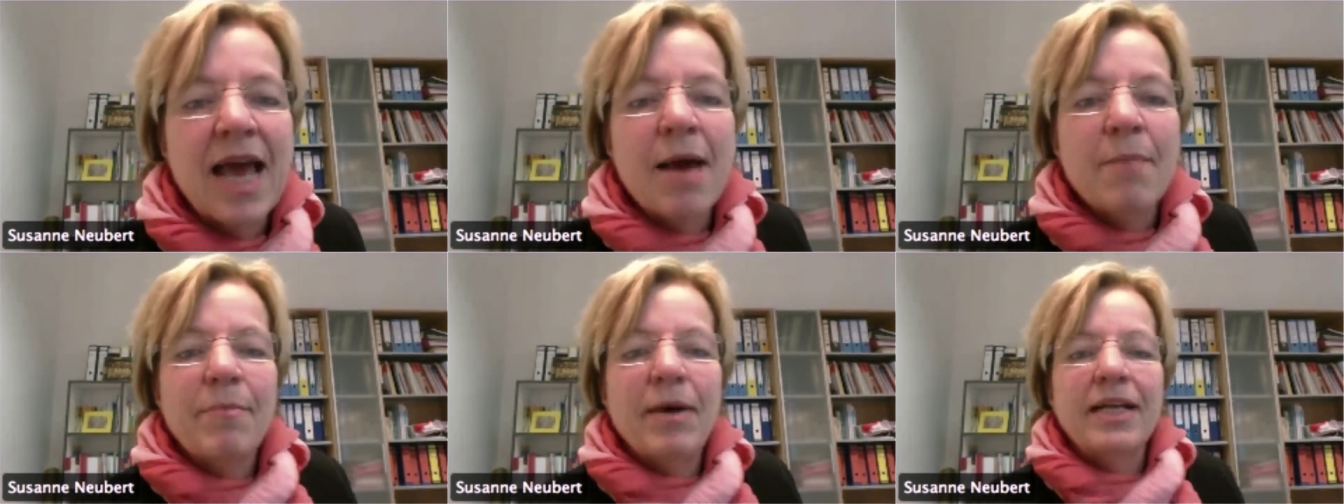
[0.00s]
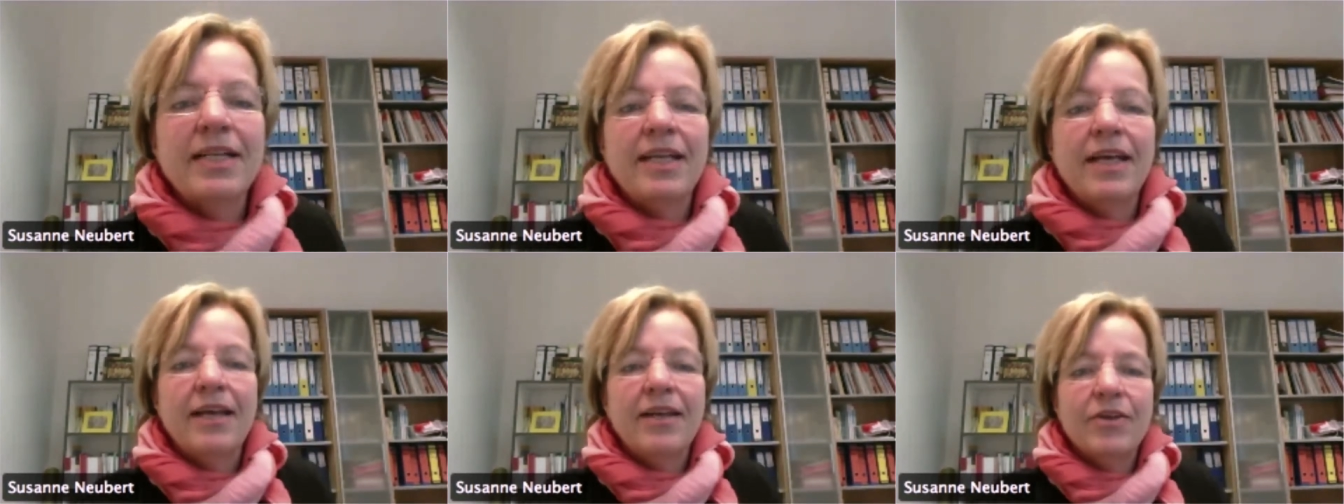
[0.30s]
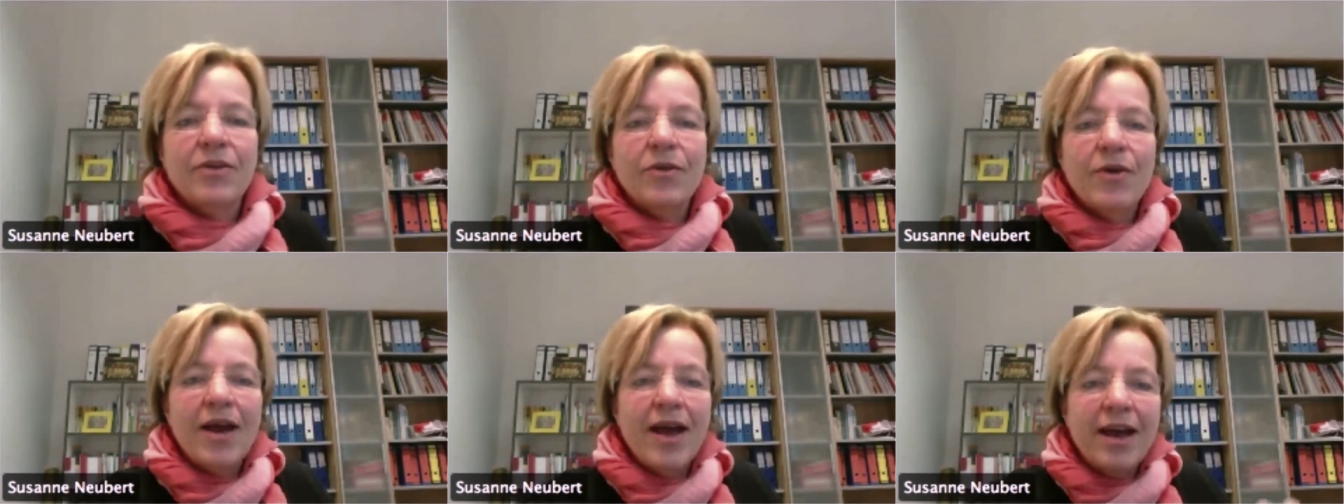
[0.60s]
But
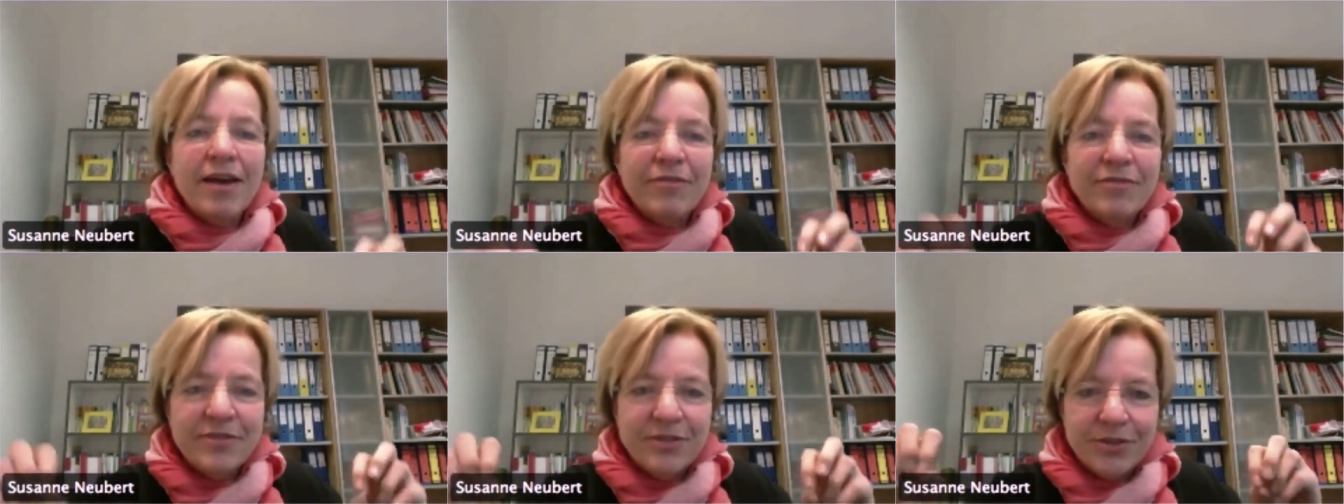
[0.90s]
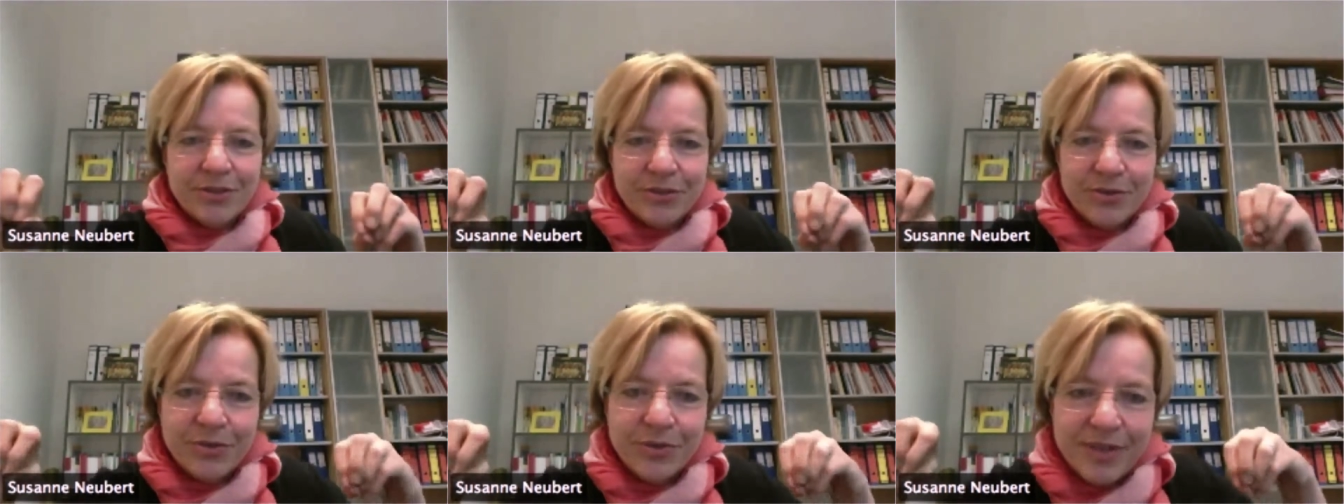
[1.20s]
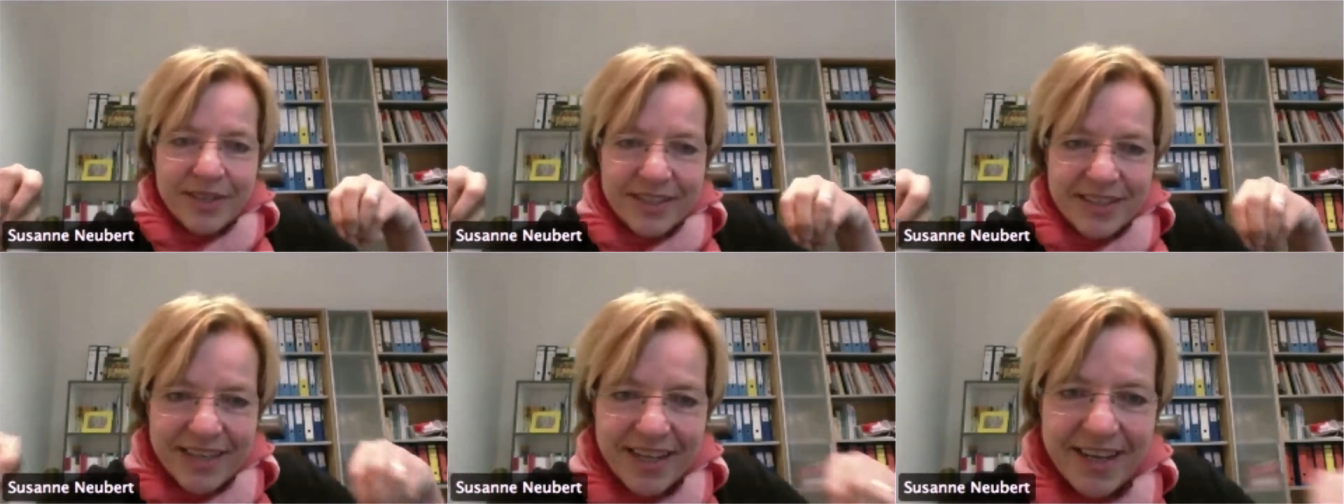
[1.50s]
you have to do
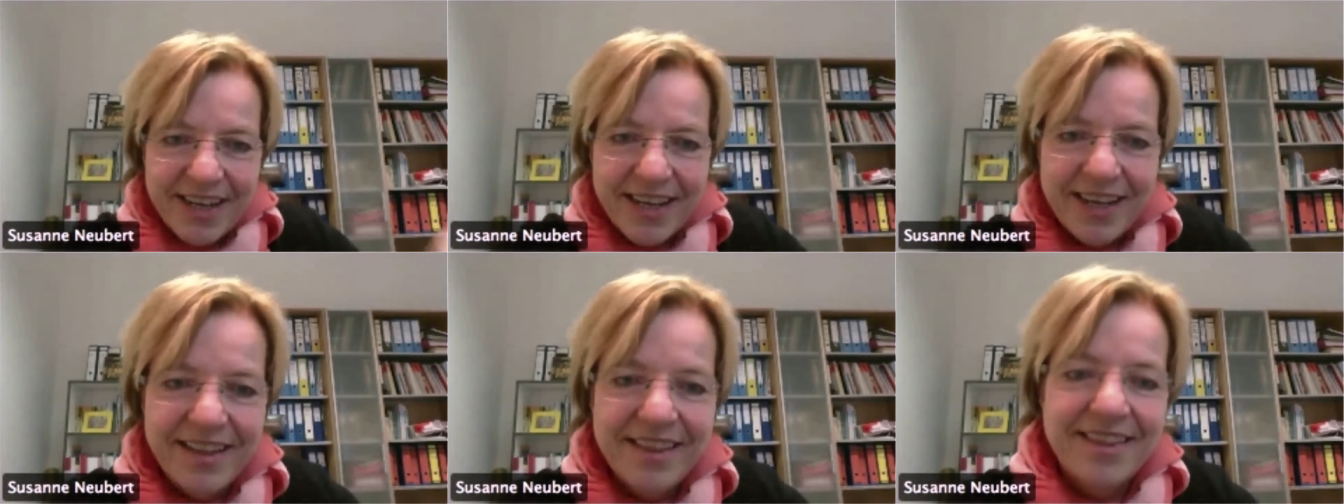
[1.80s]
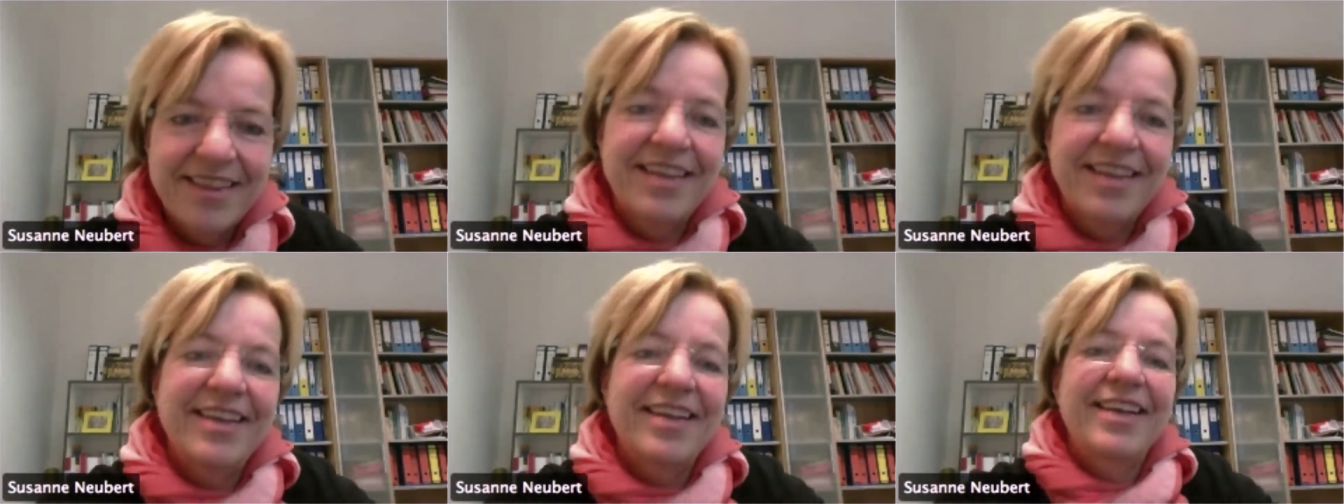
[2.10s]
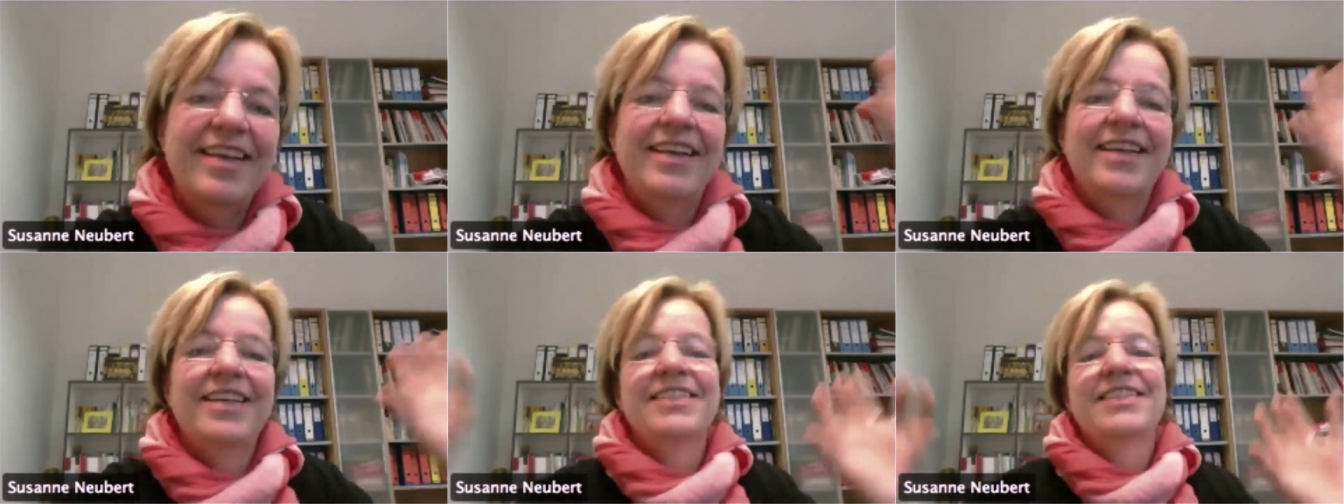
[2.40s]
it in the
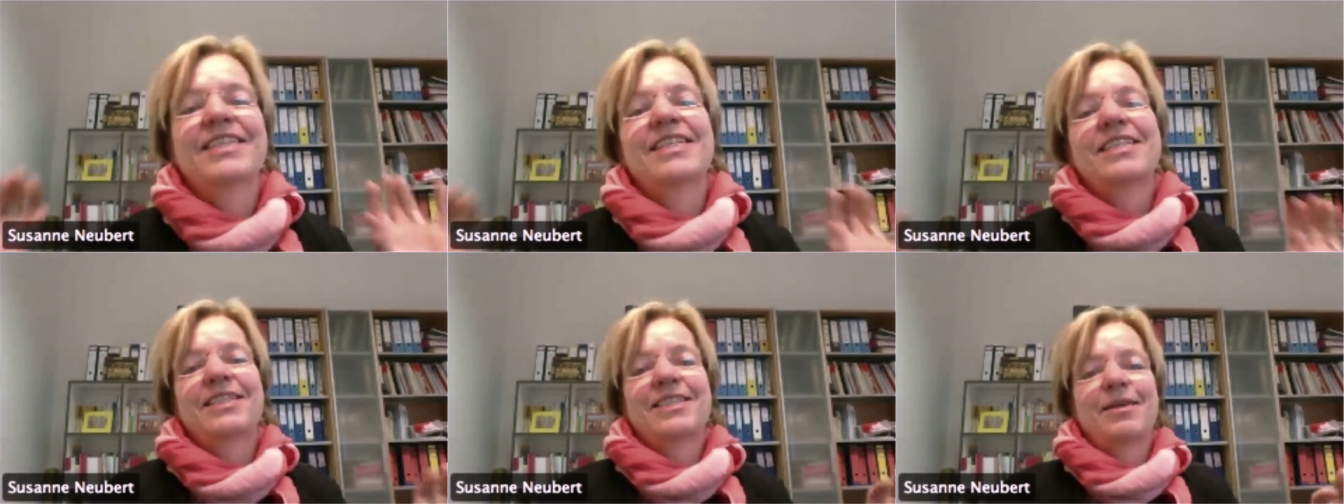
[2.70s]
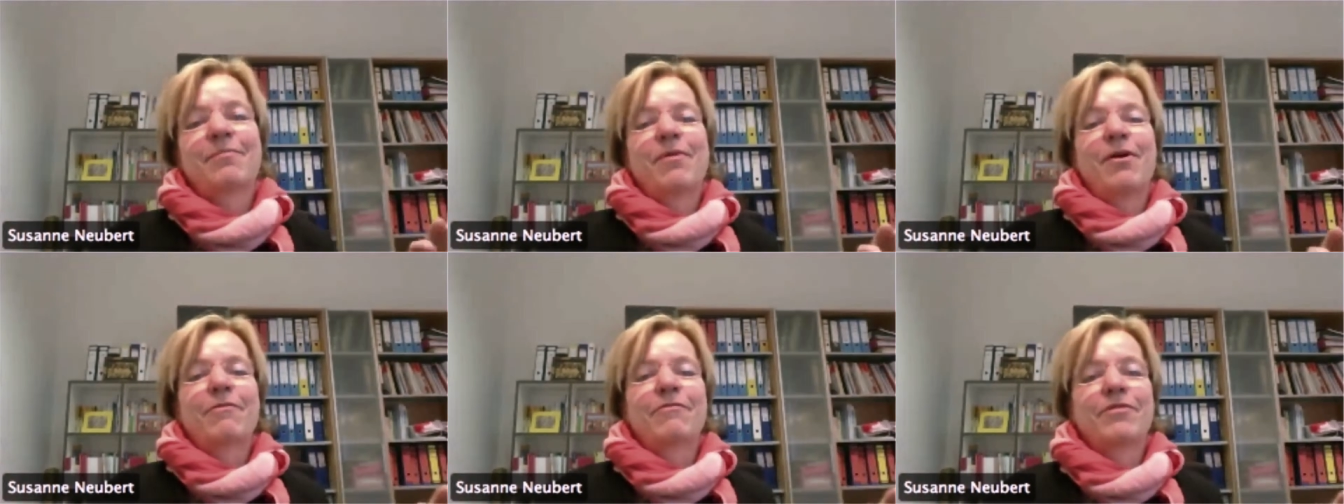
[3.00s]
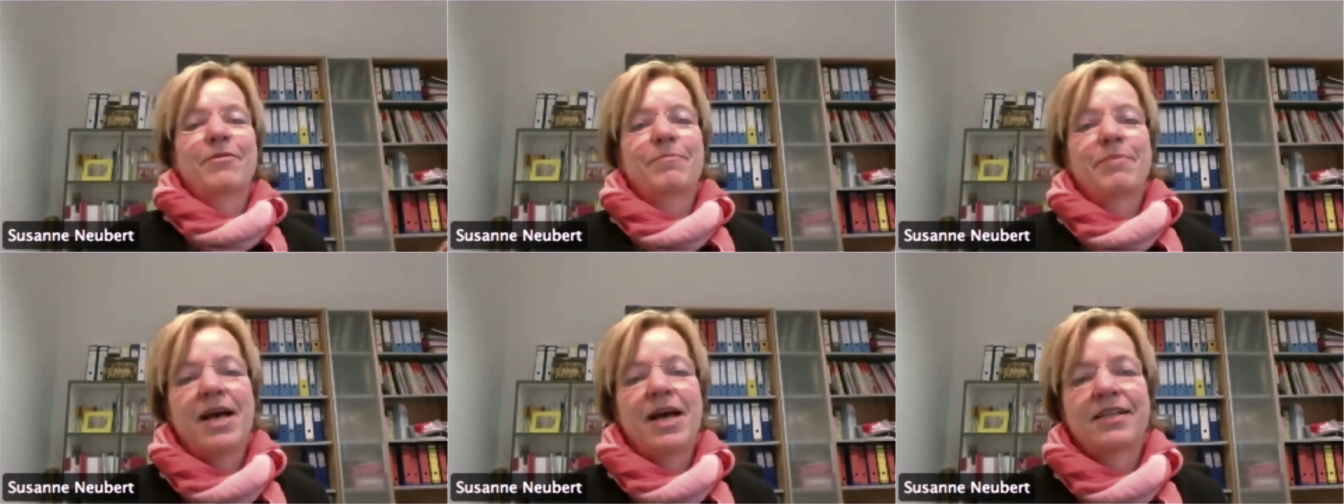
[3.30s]
system of
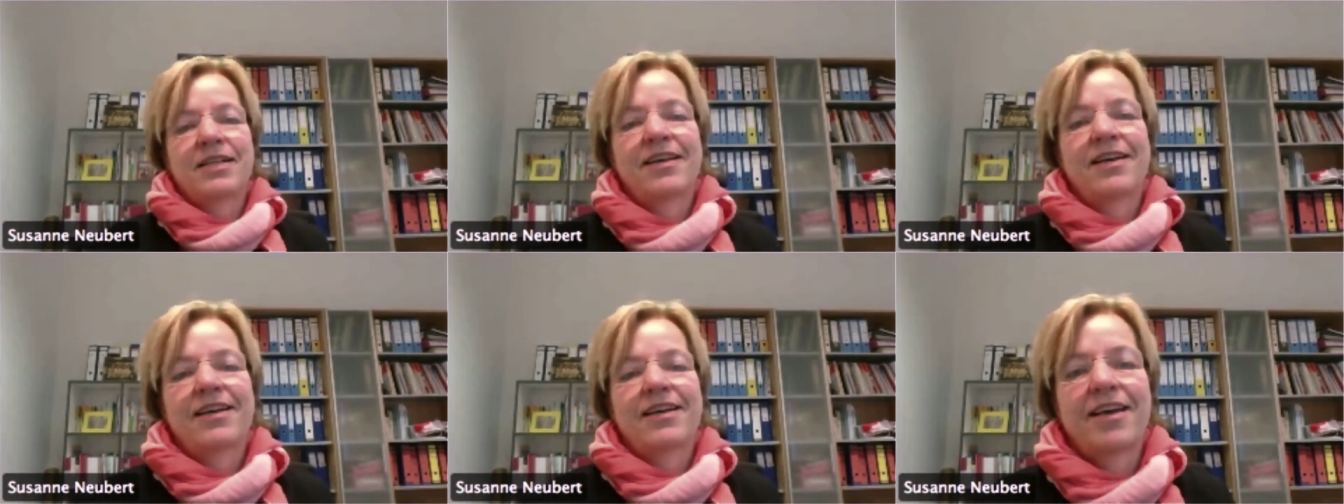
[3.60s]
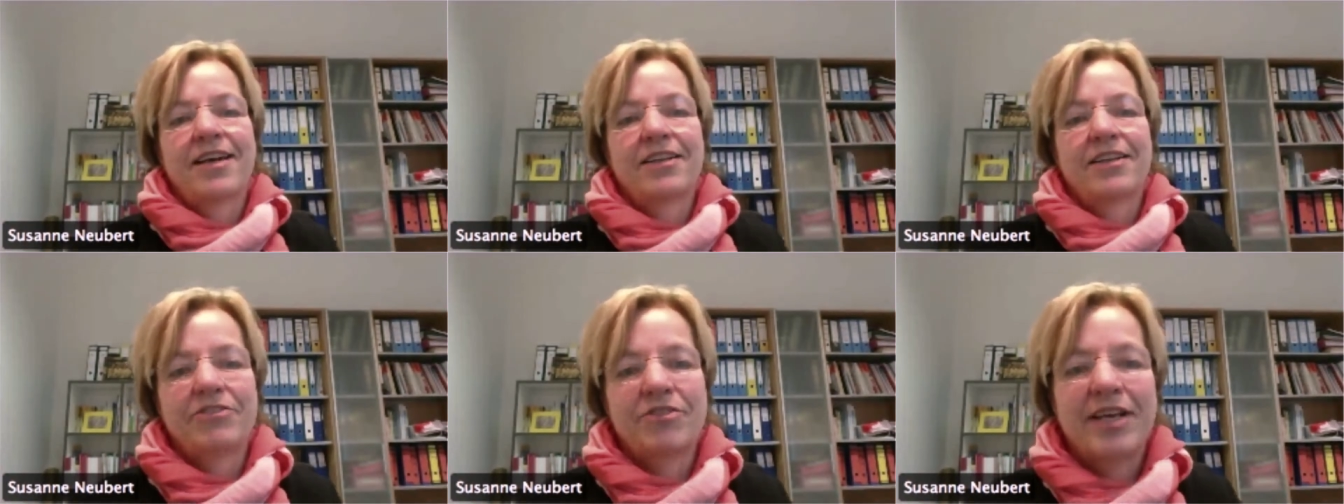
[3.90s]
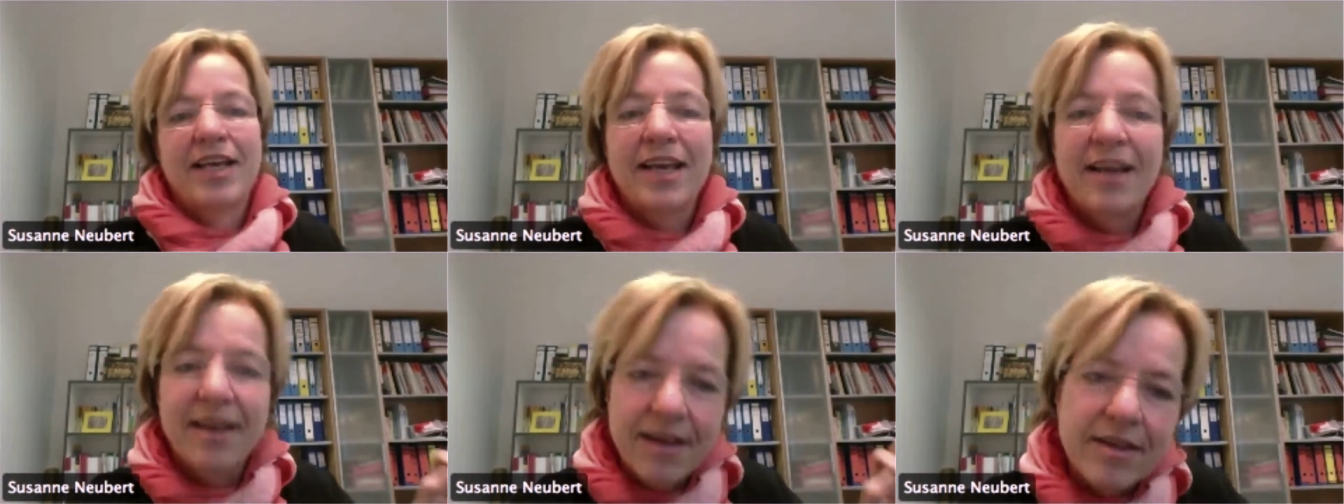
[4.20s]
the partner country.